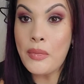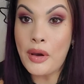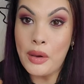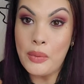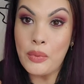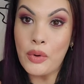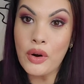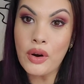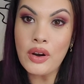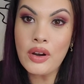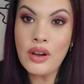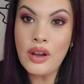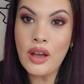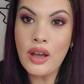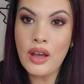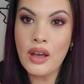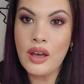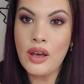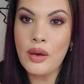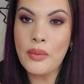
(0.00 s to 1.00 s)
work,
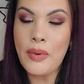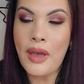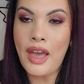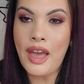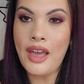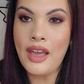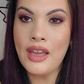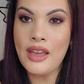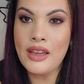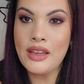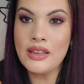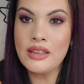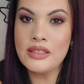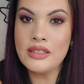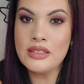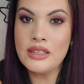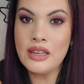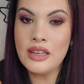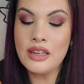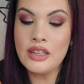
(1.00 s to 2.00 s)

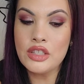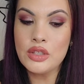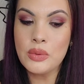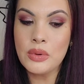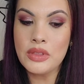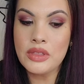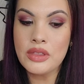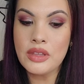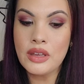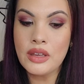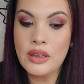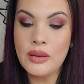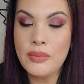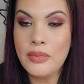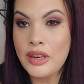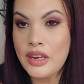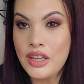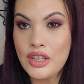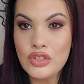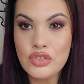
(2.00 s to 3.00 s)
and it is with
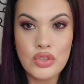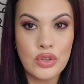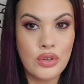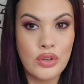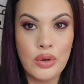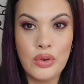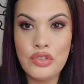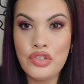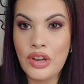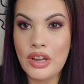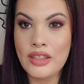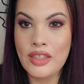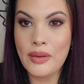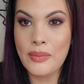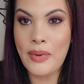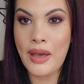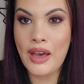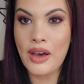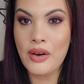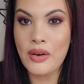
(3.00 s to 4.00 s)
comedians. You can go check
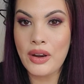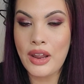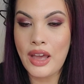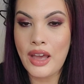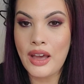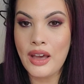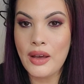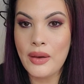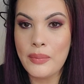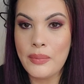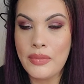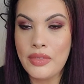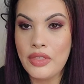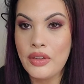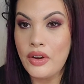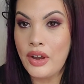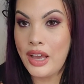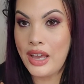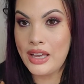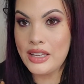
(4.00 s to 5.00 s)
them out.
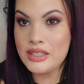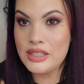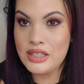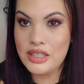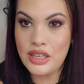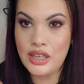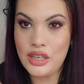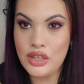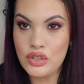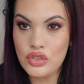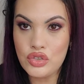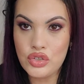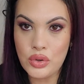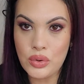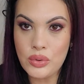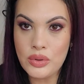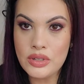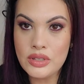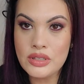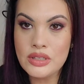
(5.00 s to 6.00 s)
They're AC
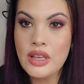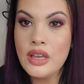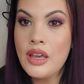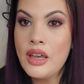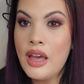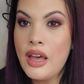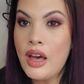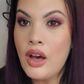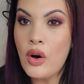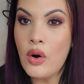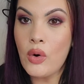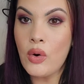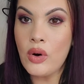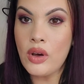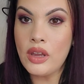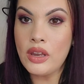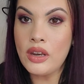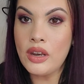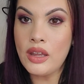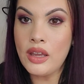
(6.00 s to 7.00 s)
Jokes
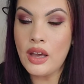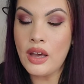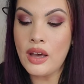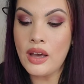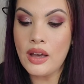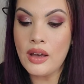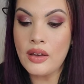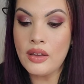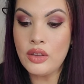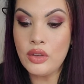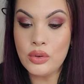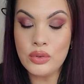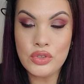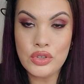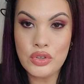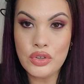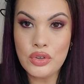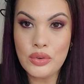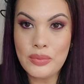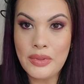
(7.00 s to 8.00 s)
on
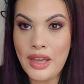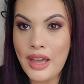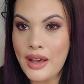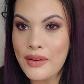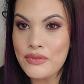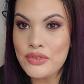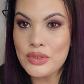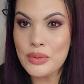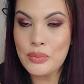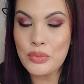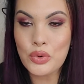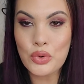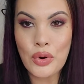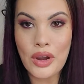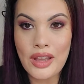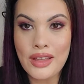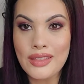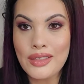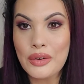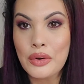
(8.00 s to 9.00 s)
YouTube. They have some
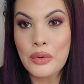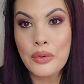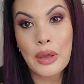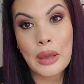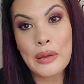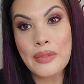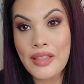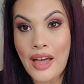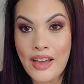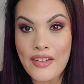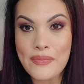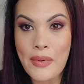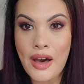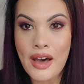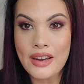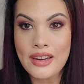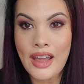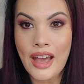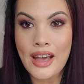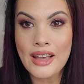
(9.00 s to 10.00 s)
great little live
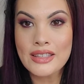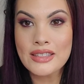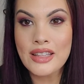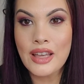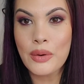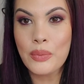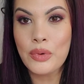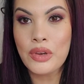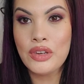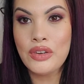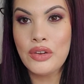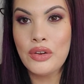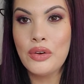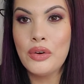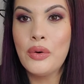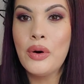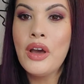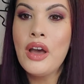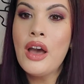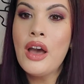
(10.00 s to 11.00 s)
podcasts that we do,